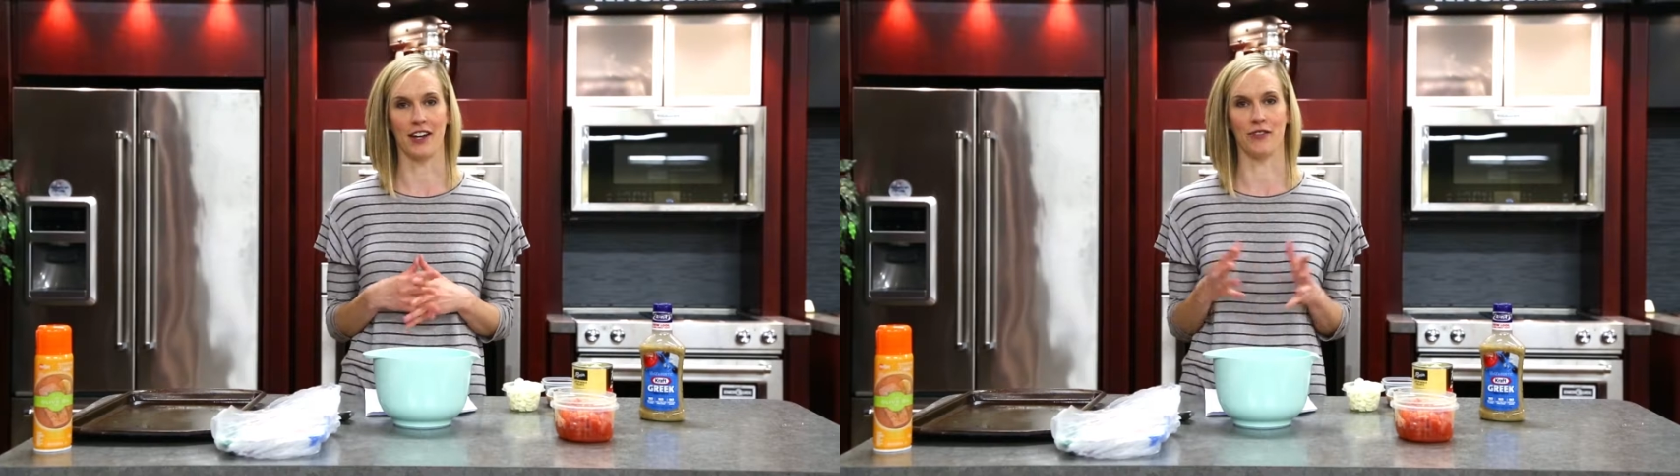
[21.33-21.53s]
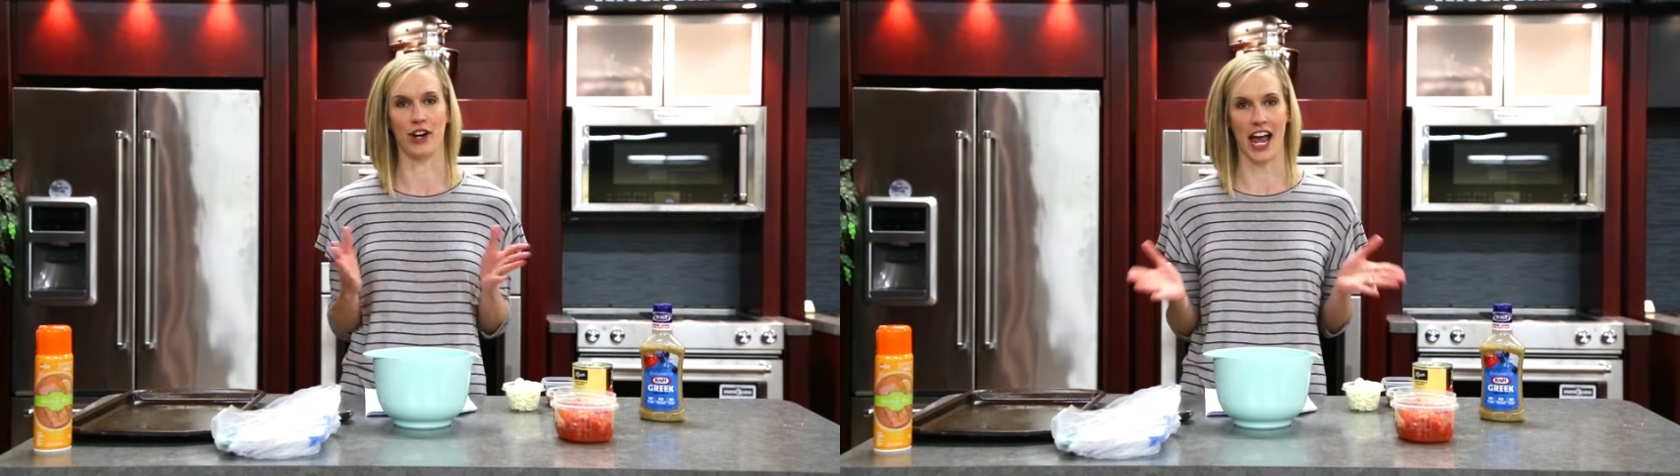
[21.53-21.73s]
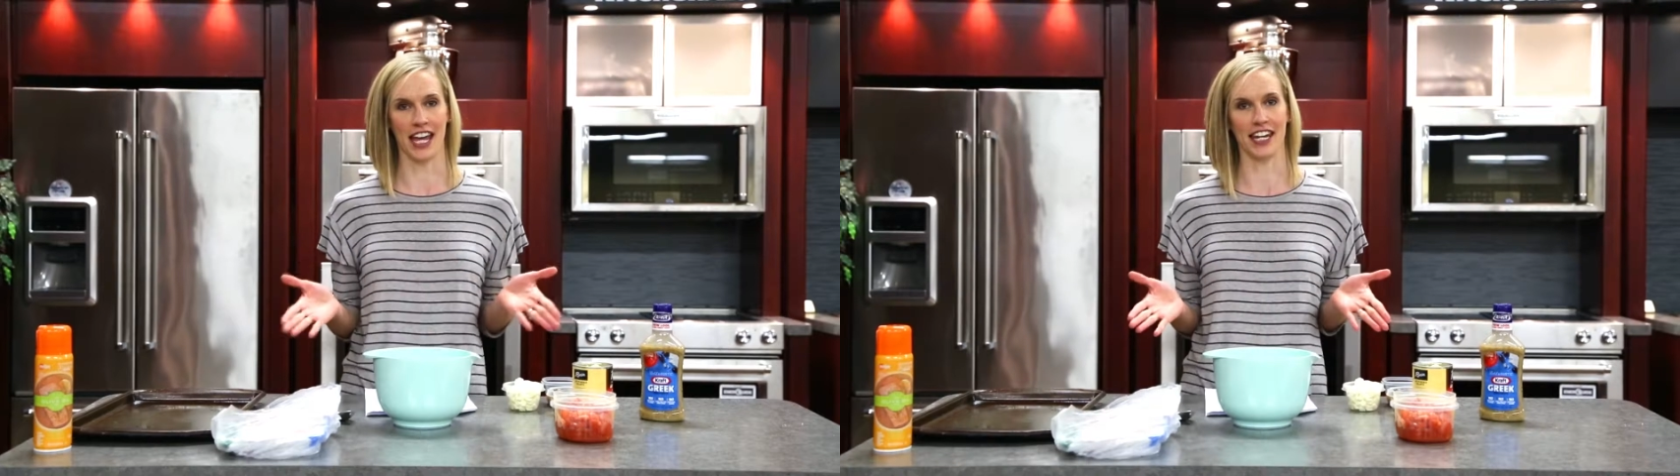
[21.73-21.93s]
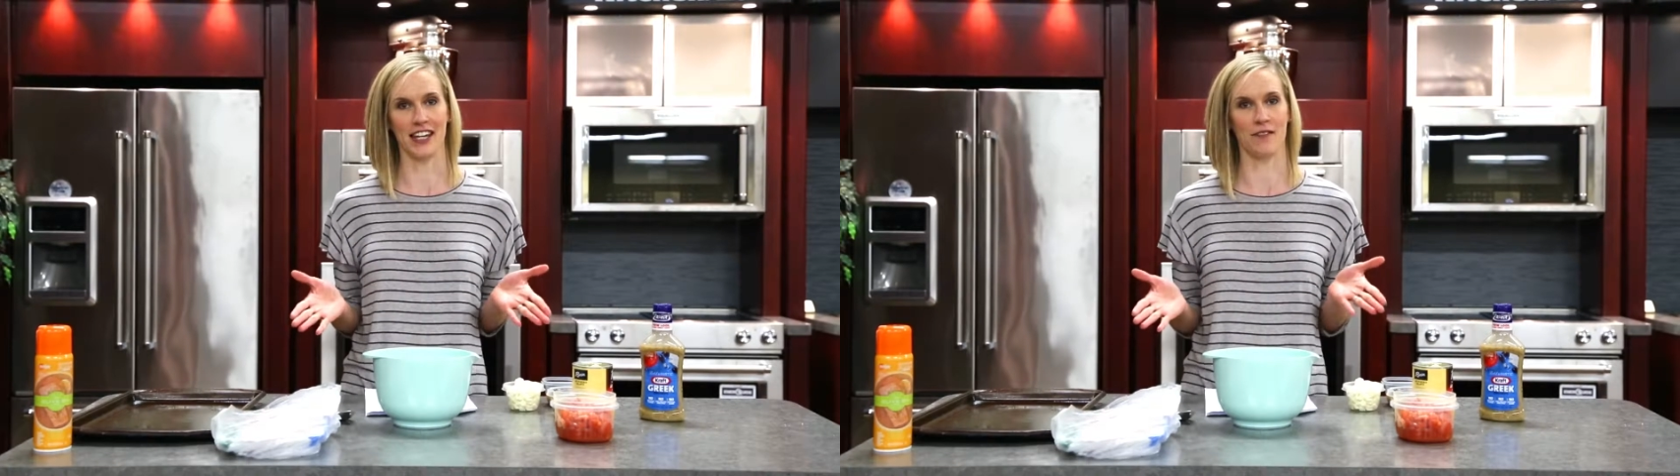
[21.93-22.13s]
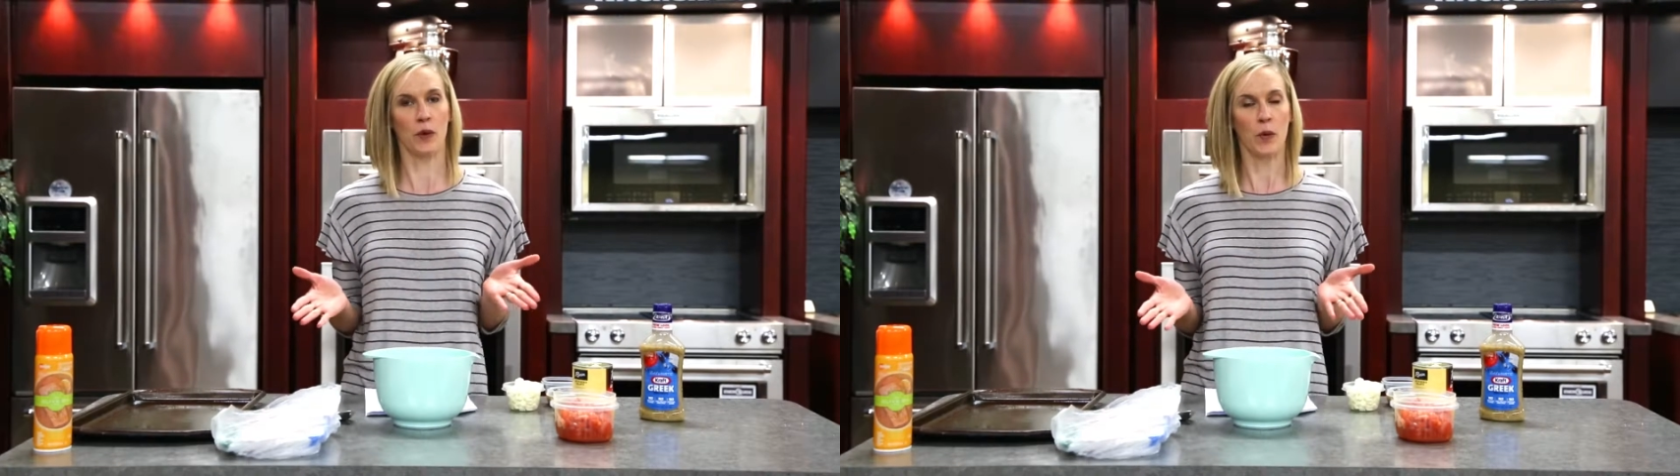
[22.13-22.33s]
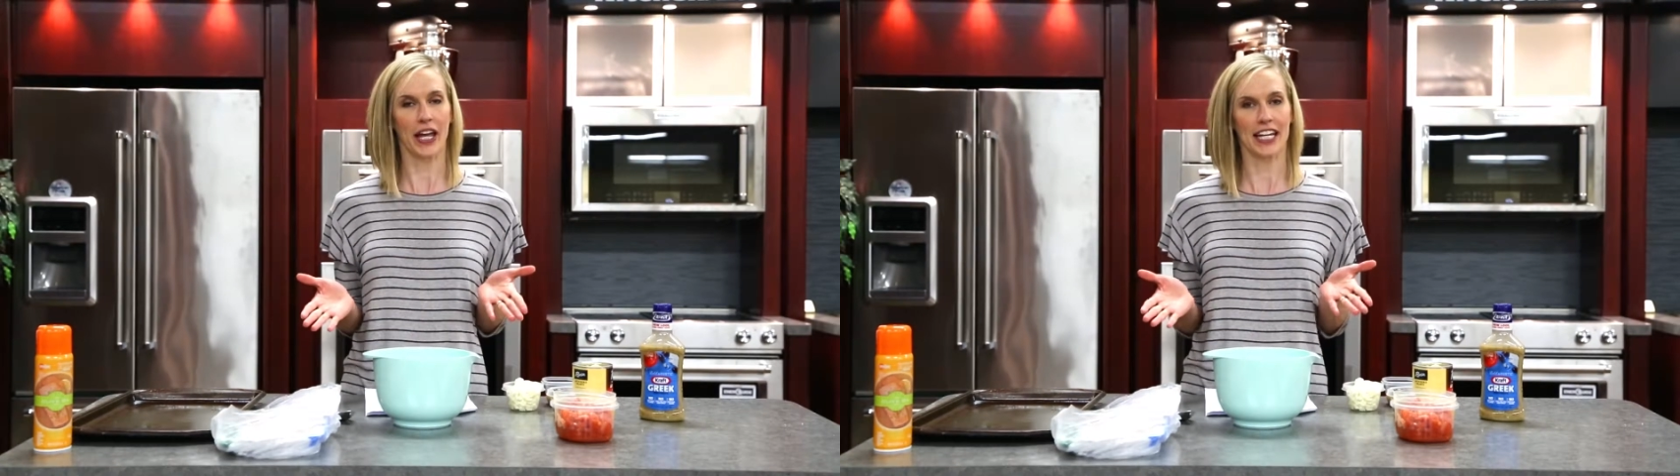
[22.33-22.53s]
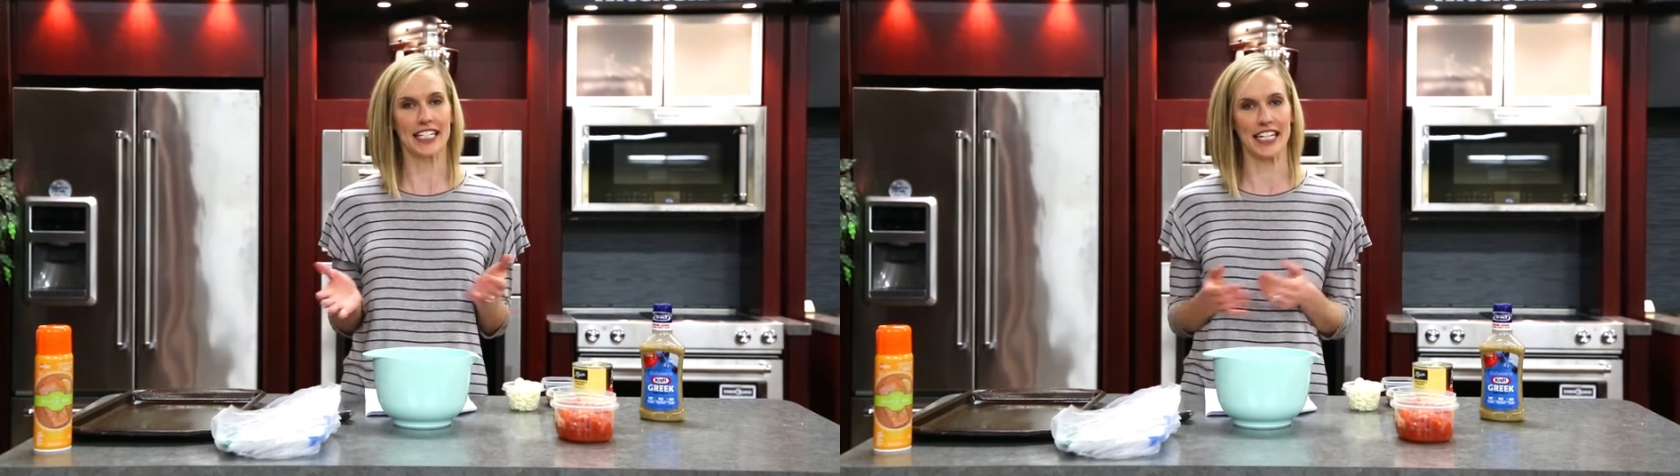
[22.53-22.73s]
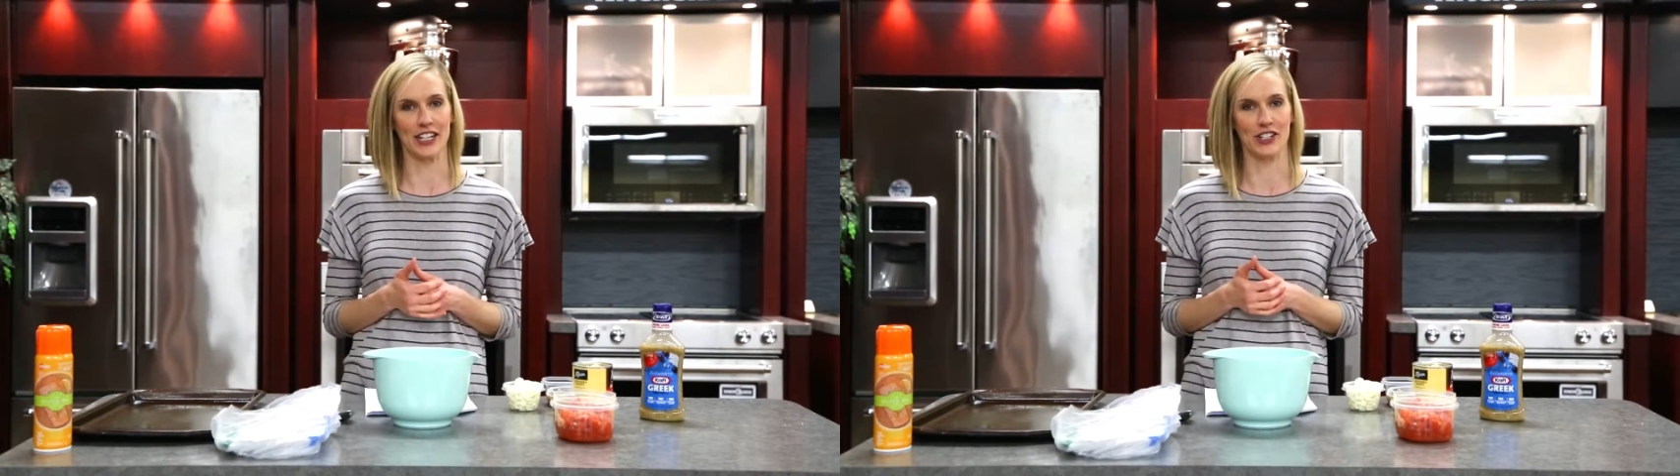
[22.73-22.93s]
a variety of
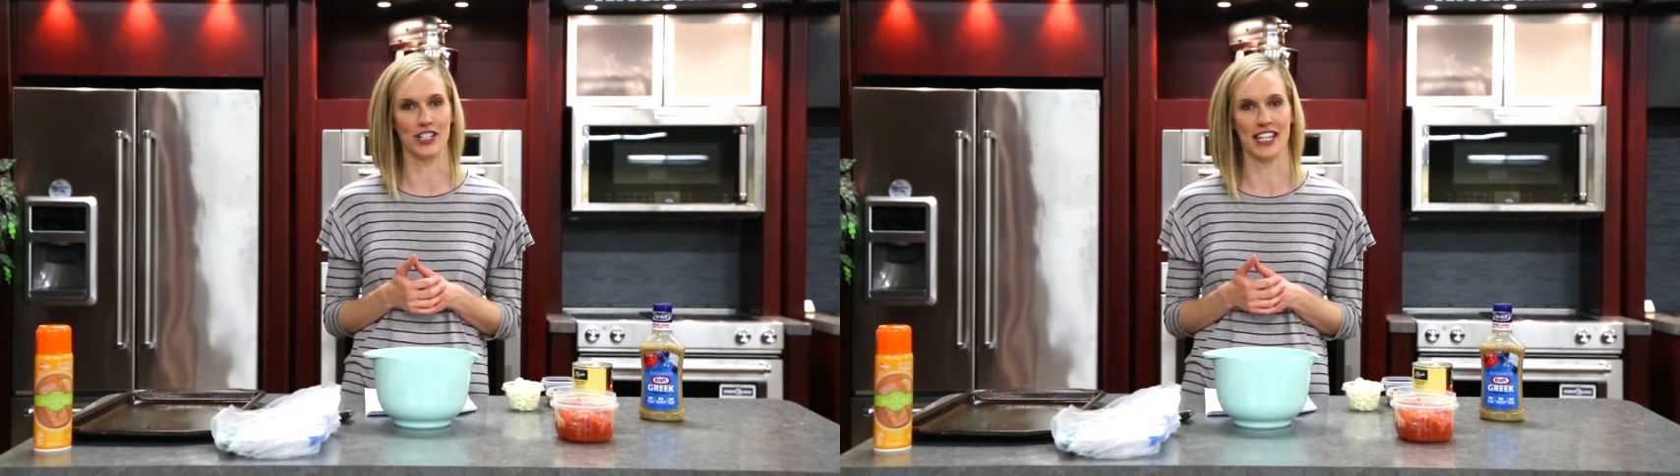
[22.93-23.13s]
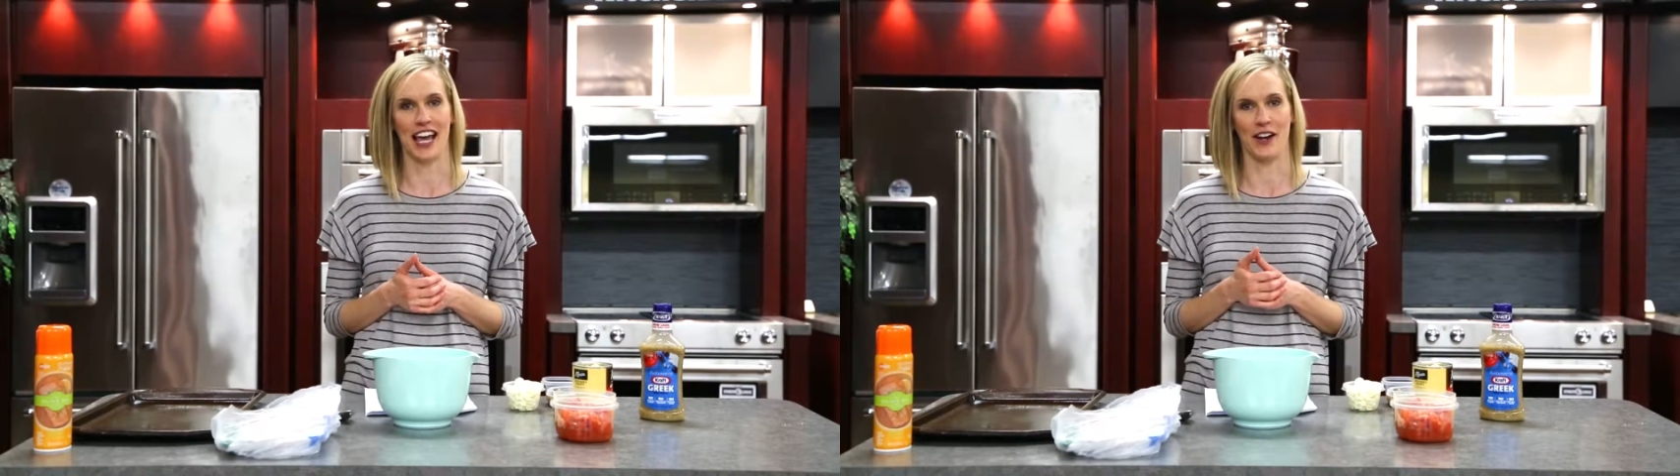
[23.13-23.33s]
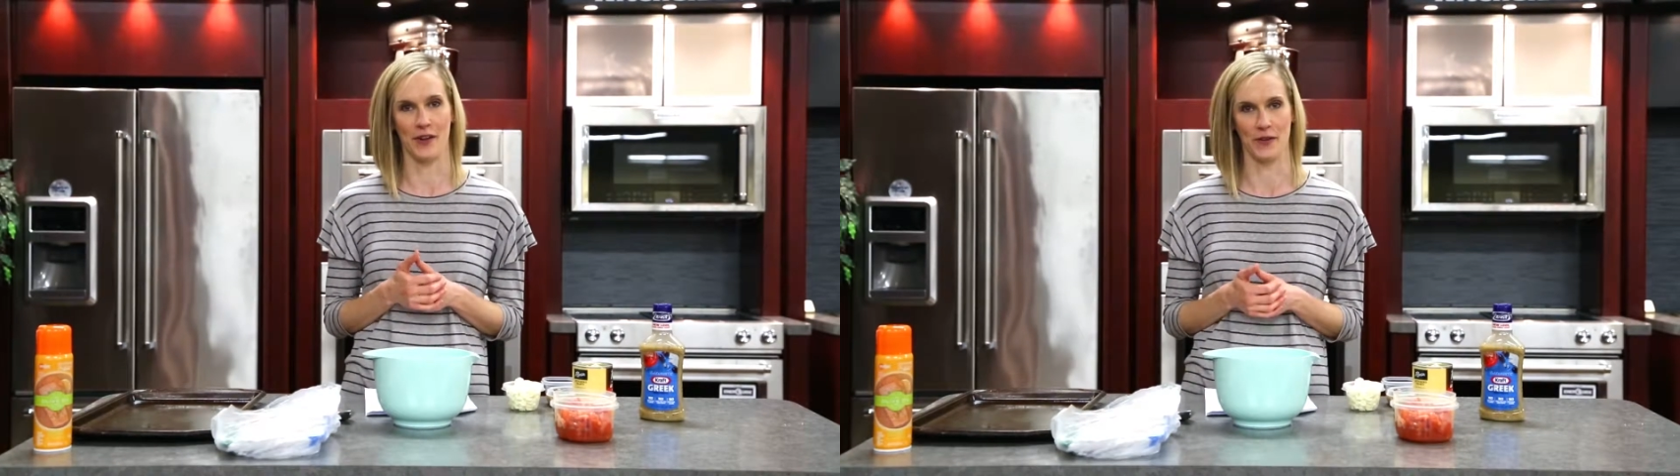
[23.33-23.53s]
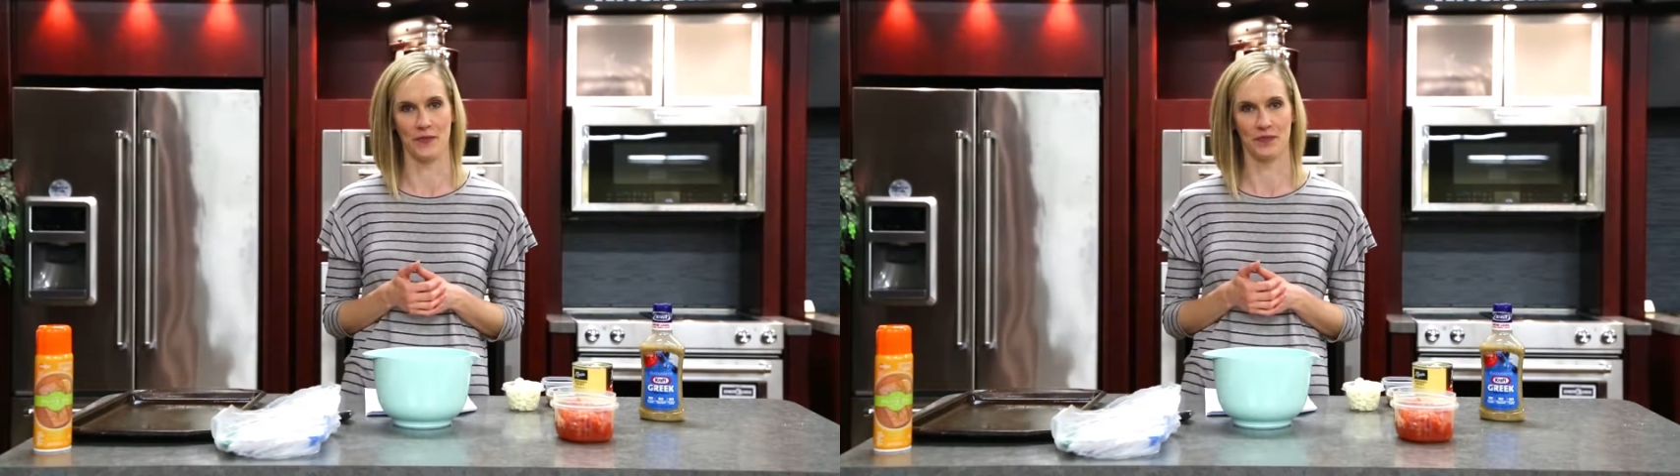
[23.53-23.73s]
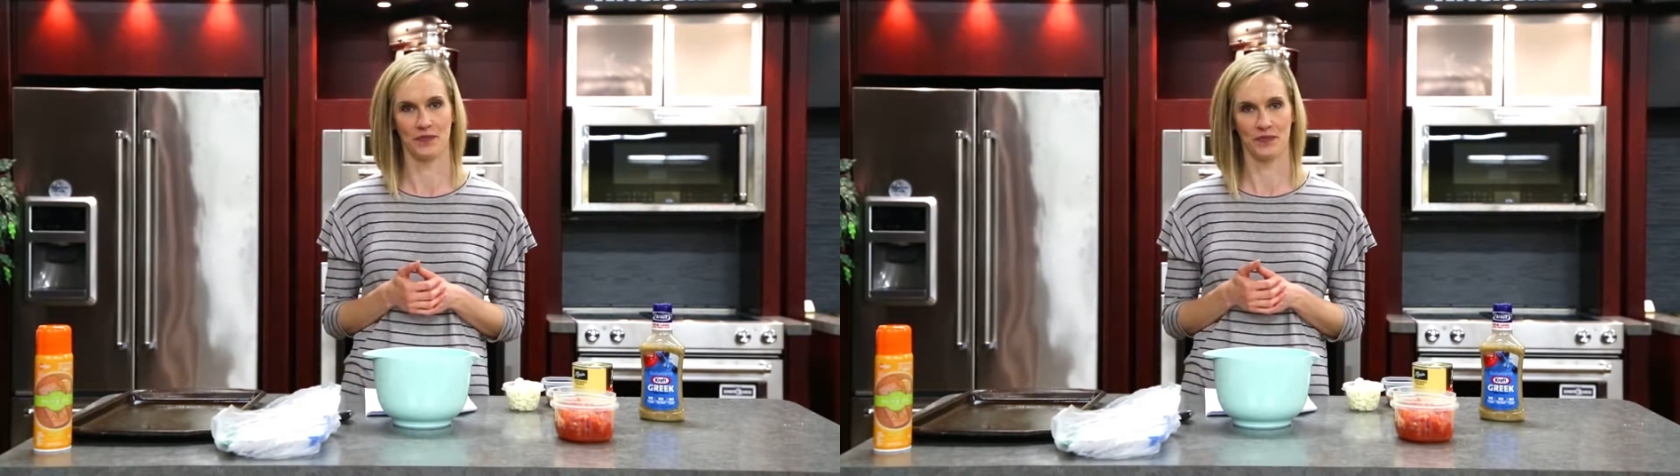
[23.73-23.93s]
quick dinners at home.